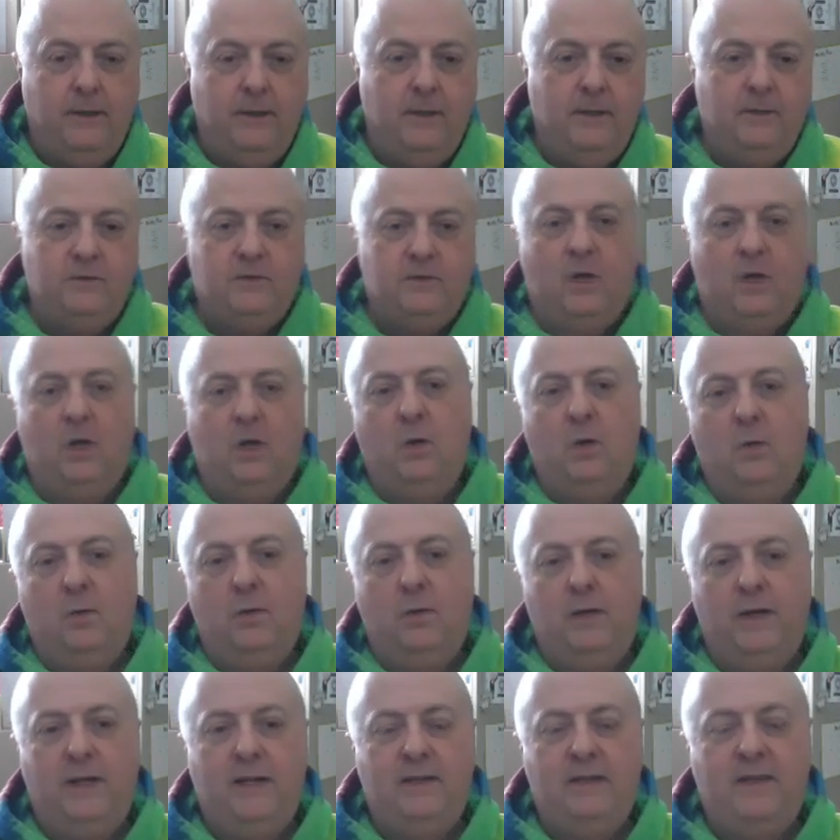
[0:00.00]
So
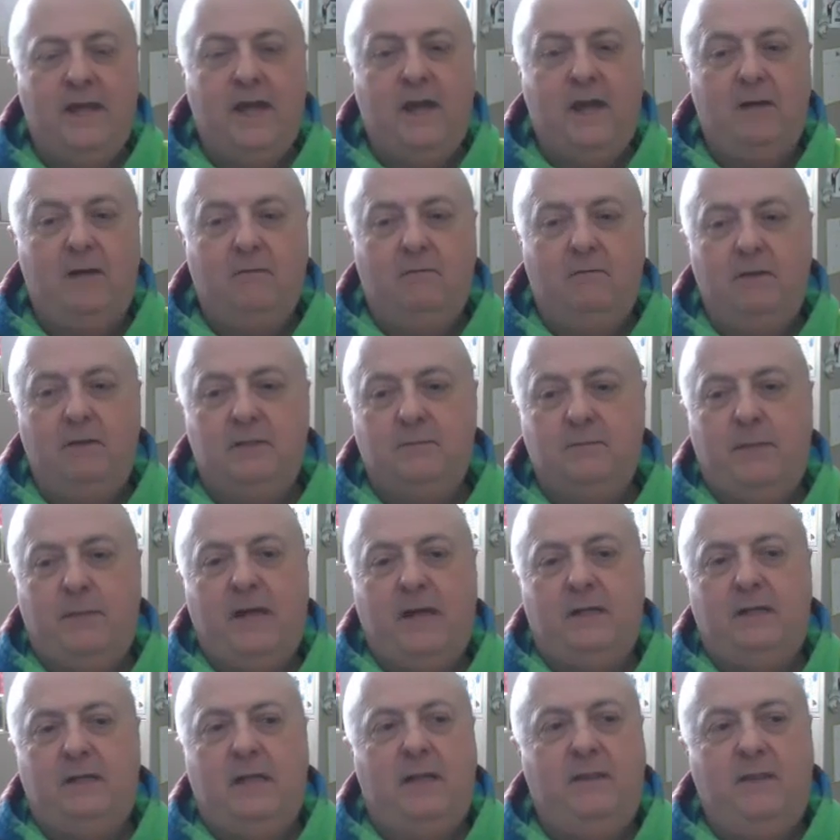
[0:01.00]
in that
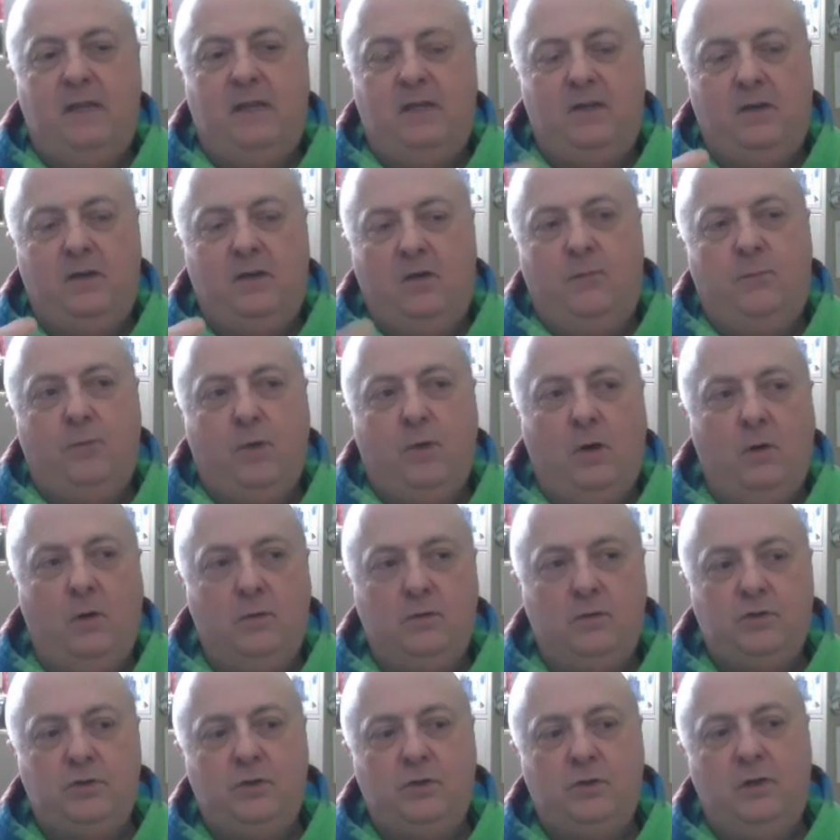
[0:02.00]
respect, I think your
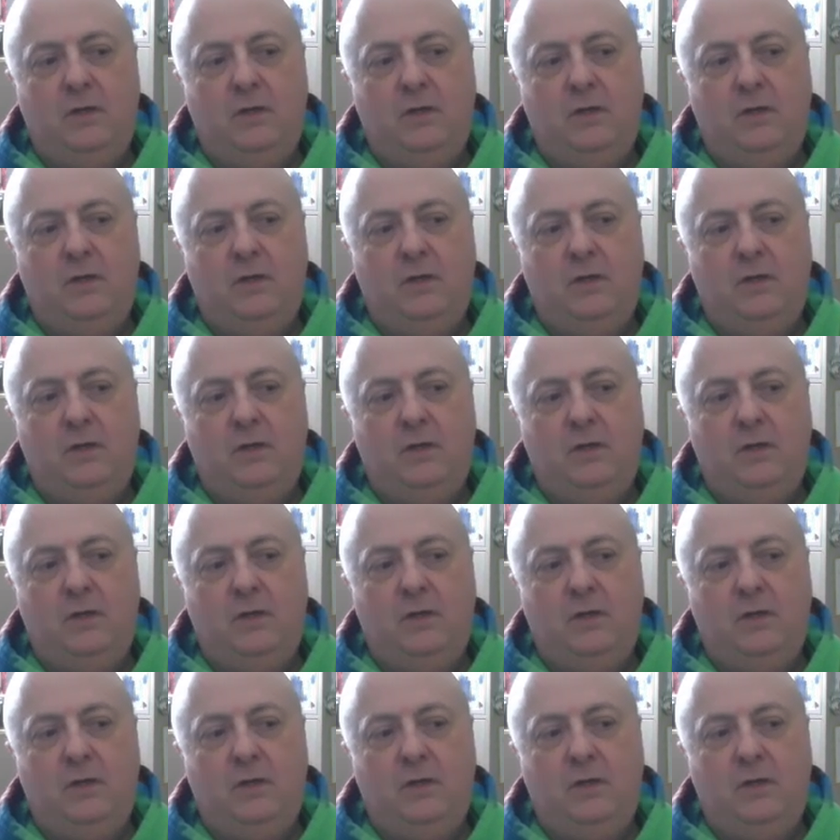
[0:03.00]
approach